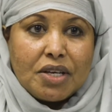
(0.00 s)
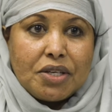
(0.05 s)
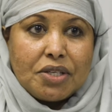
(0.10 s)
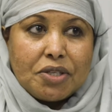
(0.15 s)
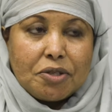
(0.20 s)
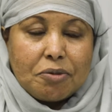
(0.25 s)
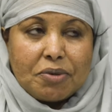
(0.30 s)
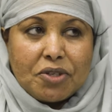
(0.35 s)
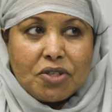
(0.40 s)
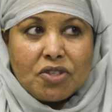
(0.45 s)

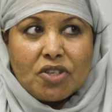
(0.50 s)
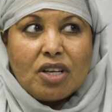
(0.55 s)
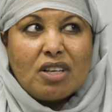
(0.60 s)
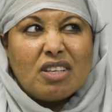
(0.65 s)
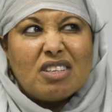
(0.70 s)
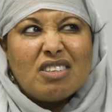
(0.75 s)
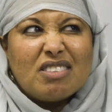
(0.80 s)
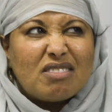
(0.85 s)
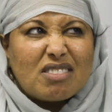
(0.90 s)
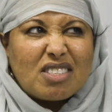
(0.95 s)

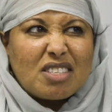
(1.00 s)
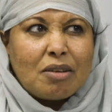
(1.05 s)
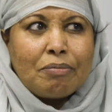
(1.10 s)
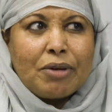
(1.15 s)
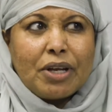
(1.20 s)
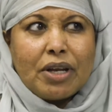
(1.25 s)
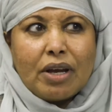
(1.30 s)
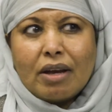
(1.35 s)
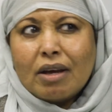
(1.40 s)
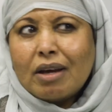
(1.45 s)
especially
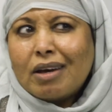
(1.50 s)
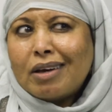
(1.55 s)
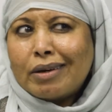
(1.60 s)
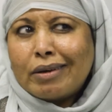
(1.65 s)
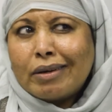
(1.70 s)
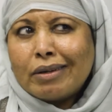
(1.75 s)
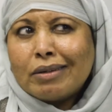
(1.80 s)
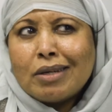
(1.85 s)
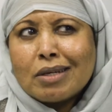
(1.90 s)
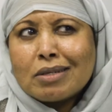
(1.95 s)
somebody I
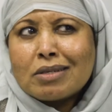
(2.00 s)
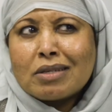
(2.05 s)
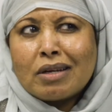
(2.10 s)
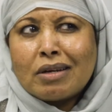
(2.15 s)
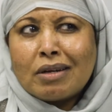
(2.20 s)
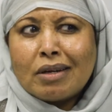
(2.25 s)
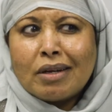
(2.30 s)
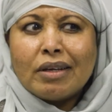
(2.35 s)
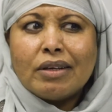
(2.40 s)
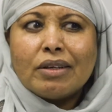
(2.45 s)
heard
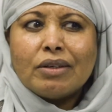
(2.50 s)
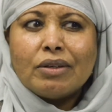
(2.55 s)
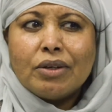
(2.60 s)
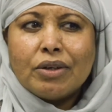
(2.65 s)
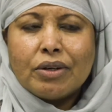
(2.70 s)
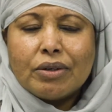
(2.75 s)
yesterday,